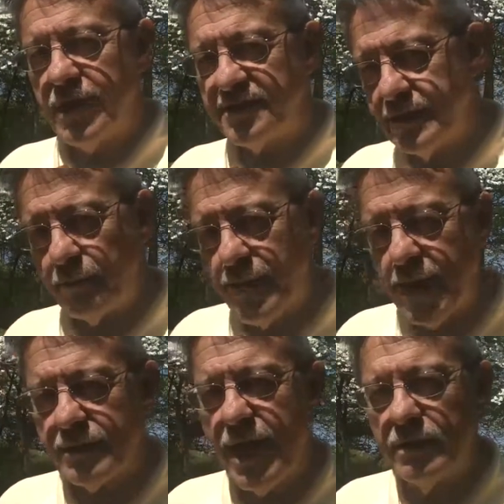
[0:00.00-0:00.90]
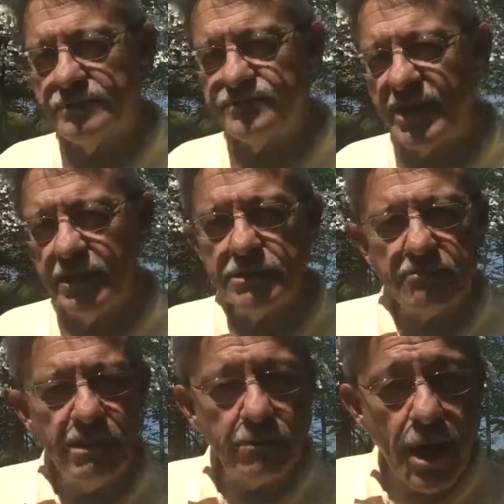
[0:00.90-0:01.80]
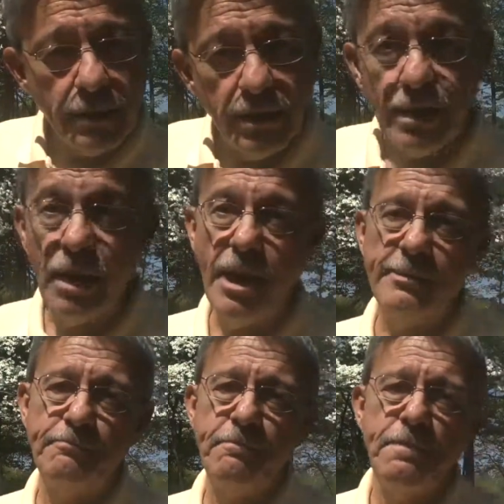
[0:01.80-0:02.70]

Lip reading: I sat back down. He looked me right in the eye.